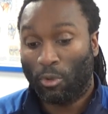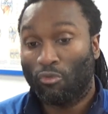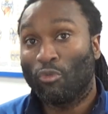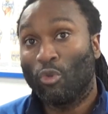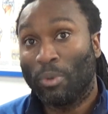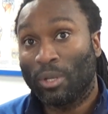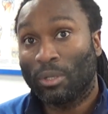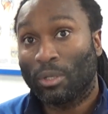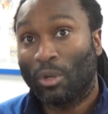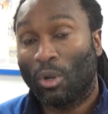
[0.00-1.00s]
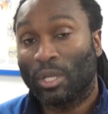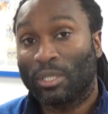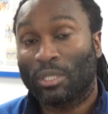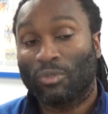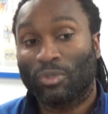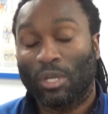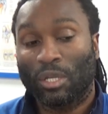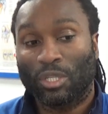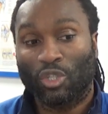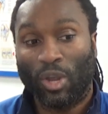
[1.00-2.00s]
Ruben Collins has
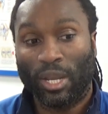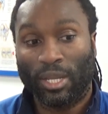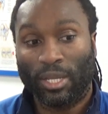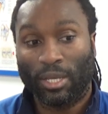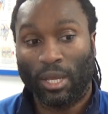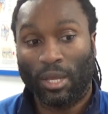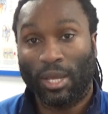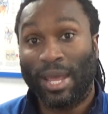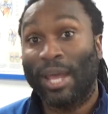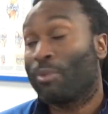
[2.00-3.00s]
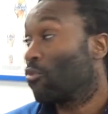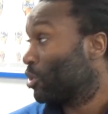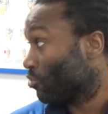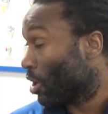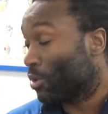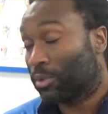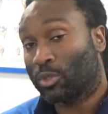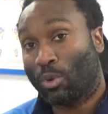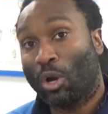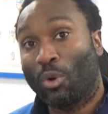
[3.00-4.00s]
returned to training. Adam Rosgrove
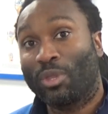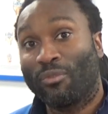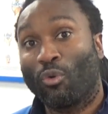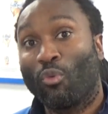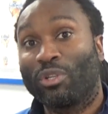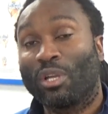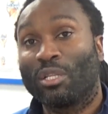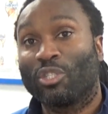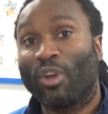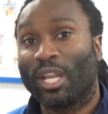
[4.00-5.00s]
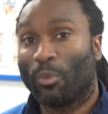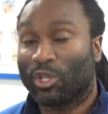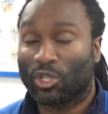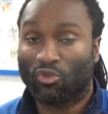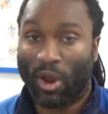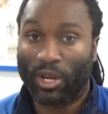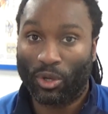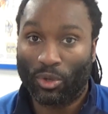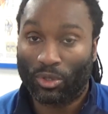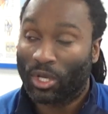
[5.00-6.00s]
as well. They've all returned to training, which is great
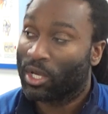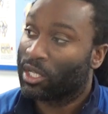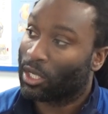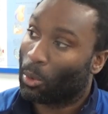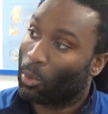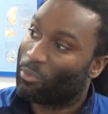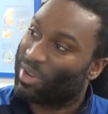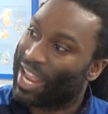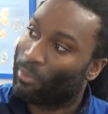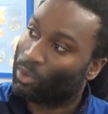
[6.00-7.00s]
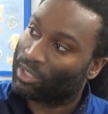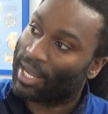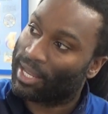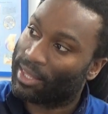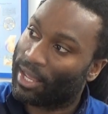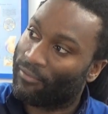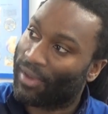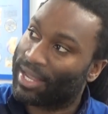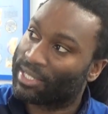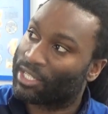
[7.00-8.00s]
news. So we've been able to take their
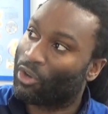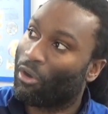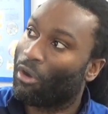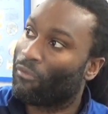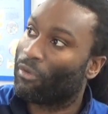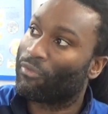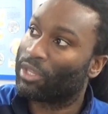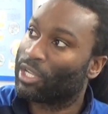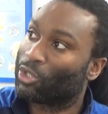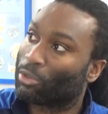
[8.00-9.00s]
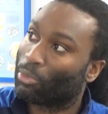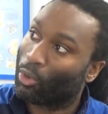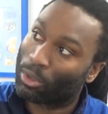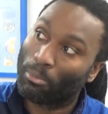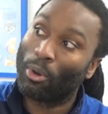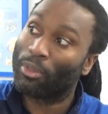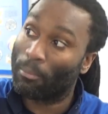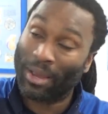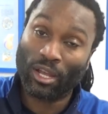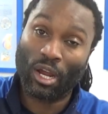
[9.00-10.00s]
faces off of the injured board and put
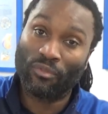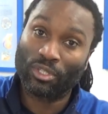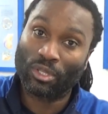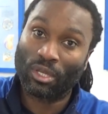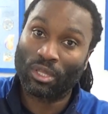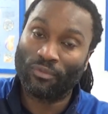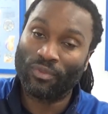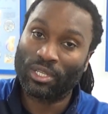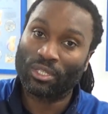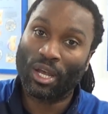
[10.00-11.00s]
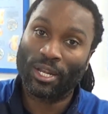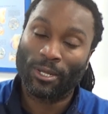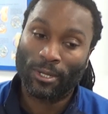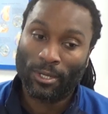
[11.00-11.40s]
them back over to the fit side.